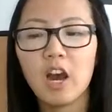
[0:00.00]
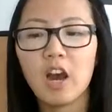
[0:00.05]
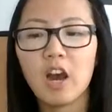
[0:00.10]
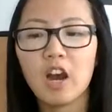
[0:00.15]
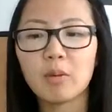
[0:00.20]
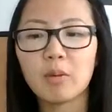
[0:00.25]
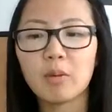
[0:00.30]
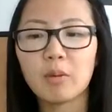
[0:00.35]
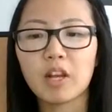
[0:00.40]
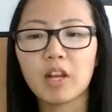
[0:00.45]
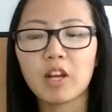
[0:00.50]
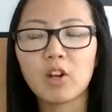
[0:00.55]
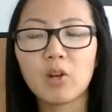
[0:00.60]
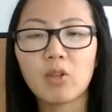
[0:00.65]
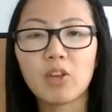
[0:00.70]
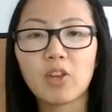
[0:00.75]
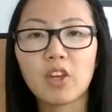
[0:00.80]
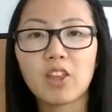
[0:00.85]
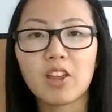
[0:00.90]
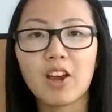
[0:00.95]
and I don't
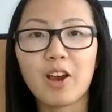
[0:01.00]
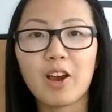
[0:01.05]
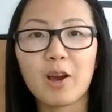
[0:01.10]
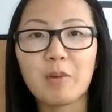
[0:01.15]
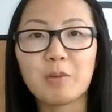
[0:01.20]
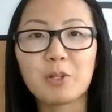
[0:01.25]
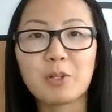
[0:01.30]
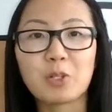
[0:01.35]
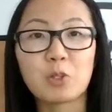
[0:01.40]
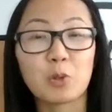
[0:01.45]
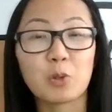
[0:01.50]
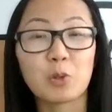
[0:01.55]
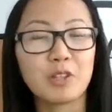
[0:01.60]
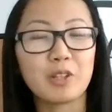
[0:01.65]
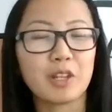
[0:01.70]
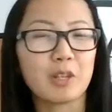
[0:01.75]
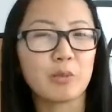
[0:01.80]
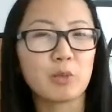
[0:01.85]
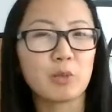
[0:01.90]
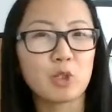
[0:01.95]
think that
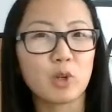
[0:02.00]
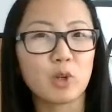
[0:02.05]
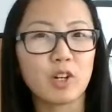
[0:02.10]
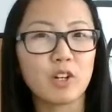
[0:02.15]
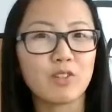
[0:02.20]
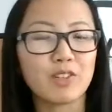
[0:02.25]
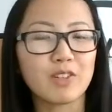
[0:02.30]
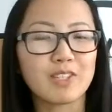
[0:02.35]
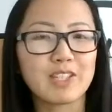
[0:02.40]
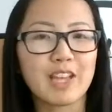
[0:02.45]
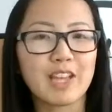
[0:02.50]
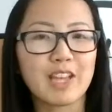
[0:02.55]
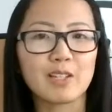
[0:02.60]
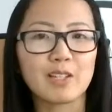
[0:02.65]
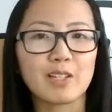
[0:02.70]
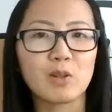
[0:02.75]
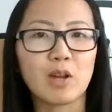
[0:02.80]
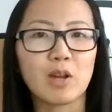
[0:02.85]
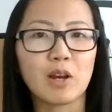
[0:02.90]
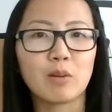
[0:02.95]
majority of us can't
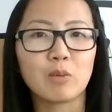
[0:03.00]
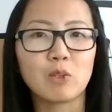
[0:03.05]
do that.